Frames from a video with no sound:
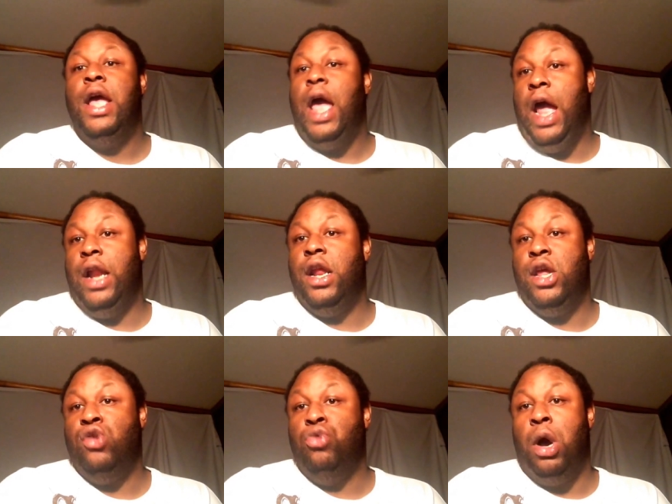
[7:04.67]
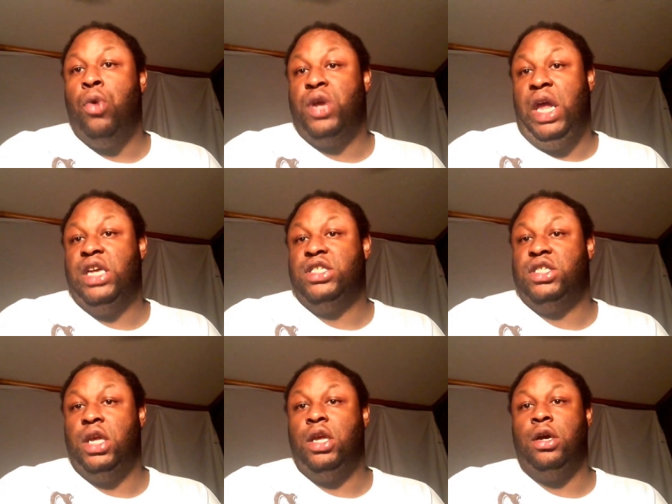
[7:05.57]
And then you gonna kiss
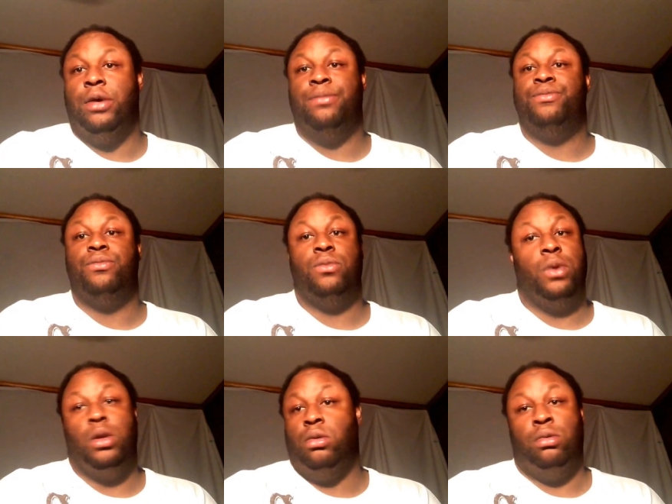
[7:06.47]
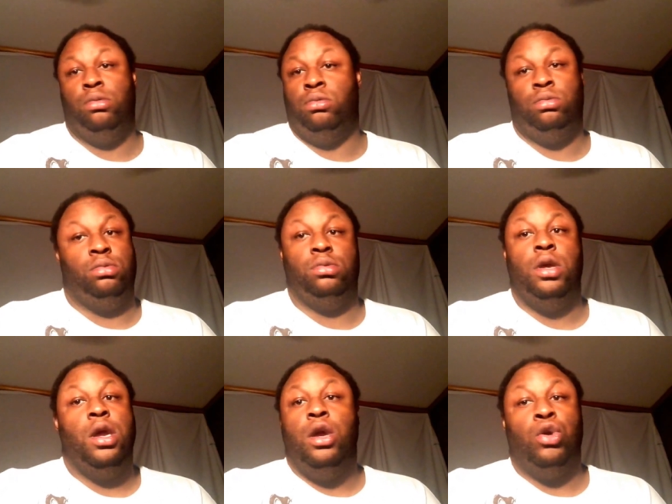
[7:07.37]
him Mm-mm.
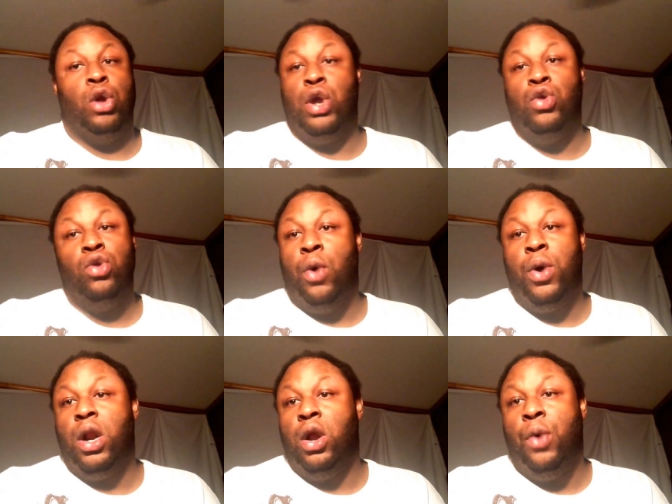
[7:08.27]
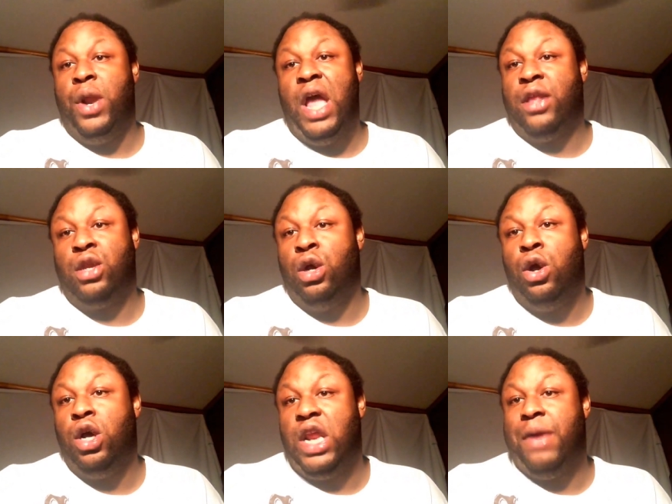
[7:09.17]
Girl, you don't want to know where that
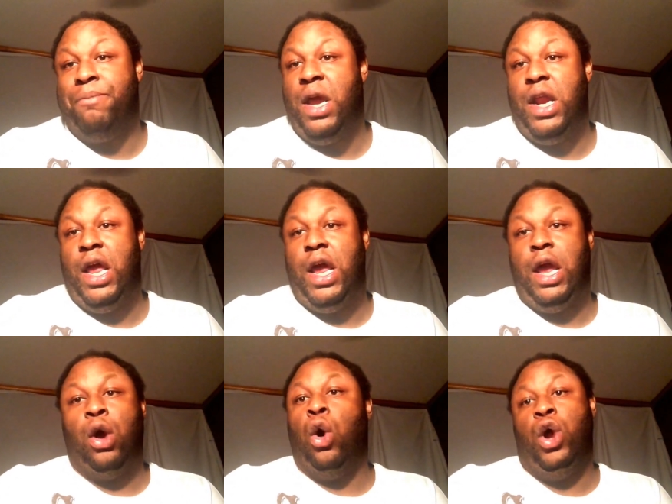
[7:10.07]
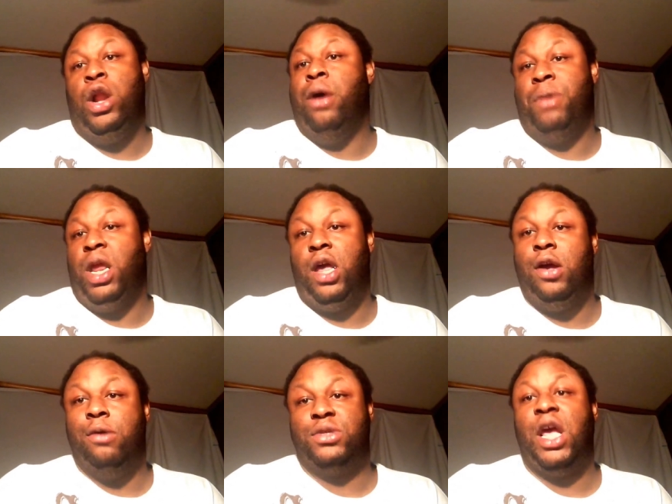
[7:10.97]
tongue then been in or them
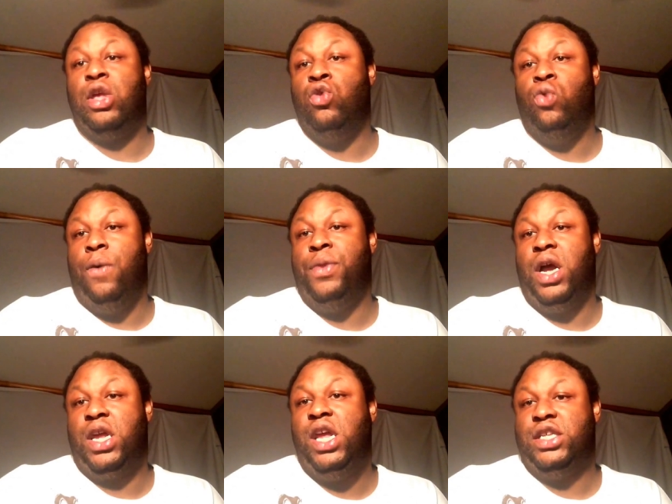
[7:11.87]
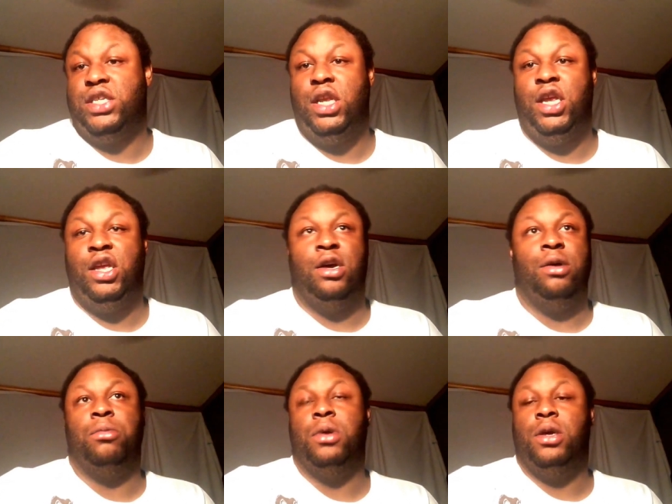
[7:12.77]
lips, and you up there kissing
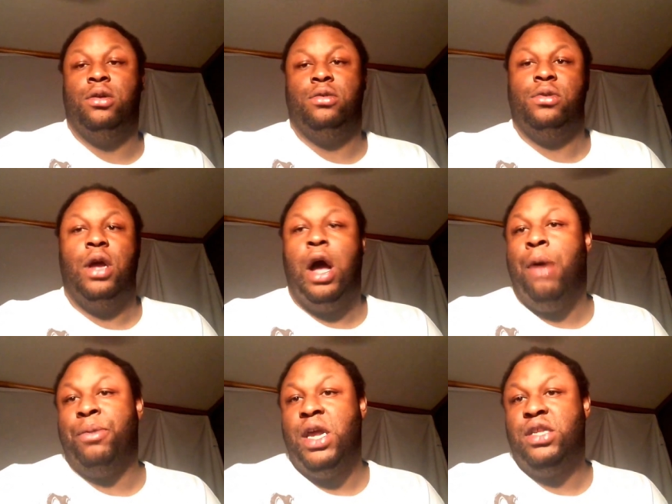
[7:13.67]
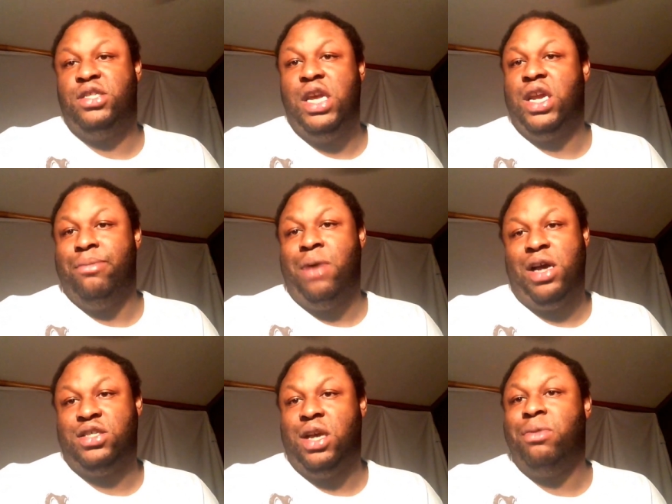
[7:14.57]
him. I'm getting sick to my
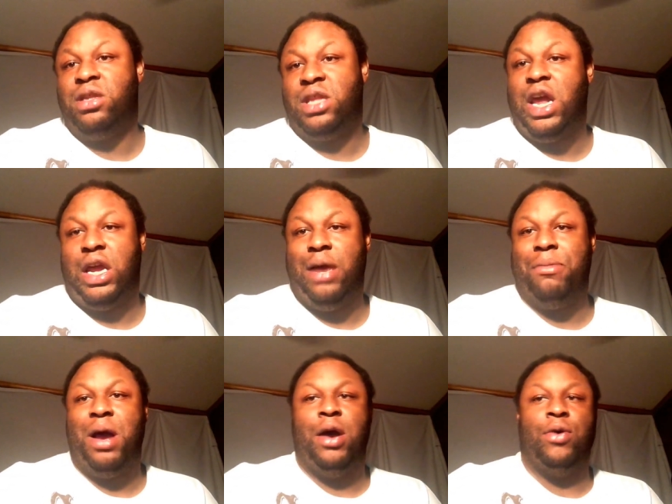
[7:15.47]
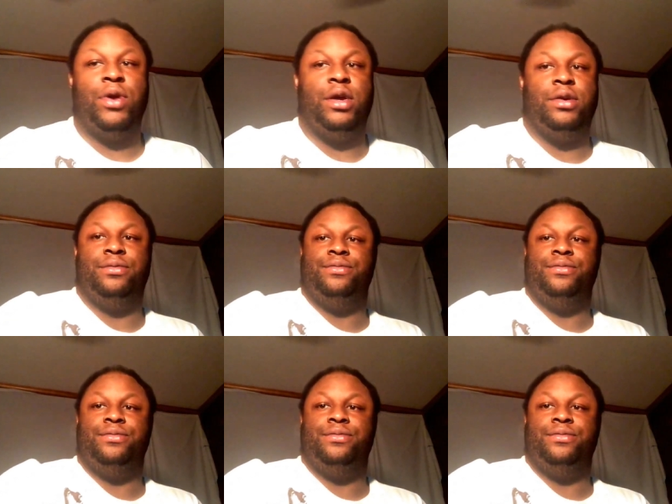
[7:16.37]
stomach thinking about it.